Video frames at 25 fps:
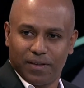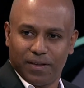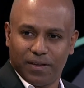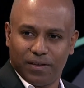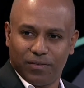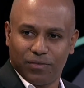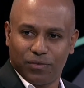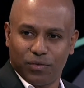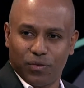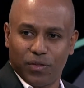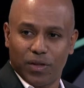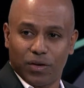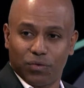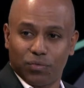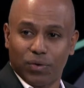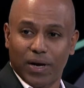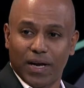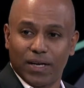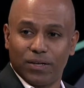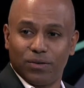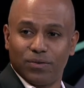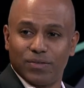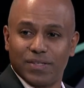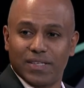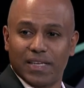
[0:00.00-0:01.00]
So they
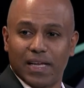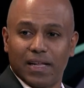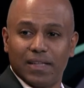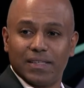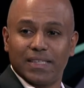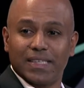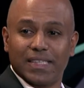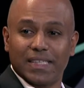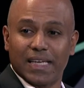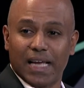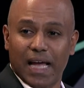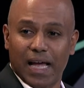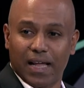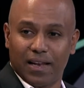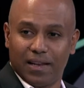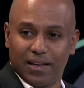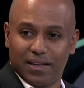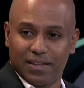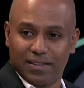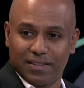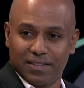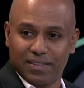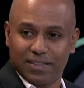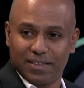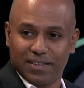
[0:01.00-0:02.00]
tried to sell
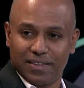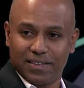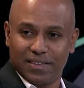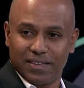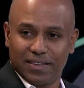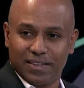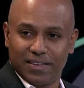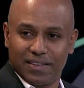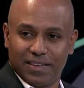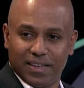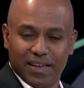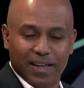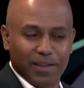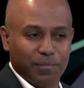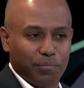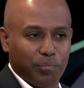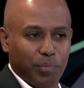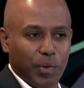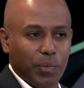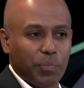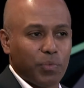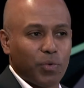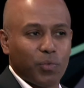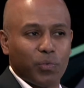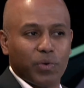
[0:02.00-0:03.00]
salads. And
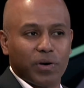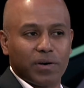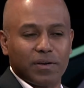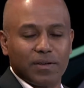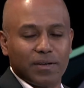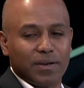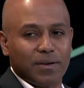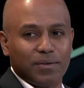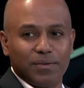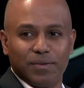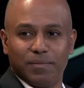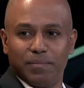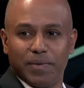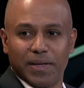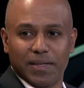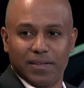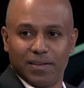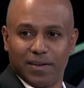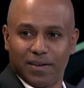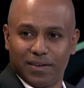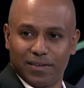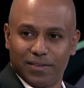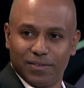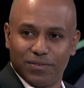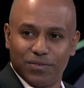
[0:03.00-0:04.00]
people weren't going to
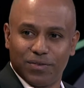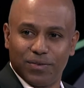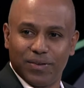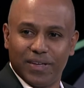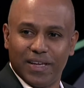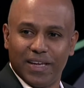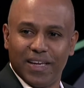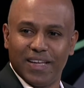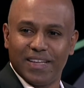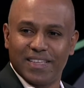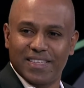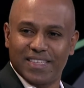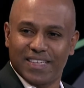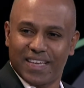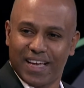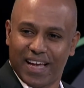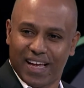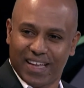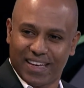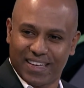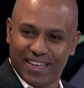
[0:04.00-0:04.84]
McDonald's to eat salad.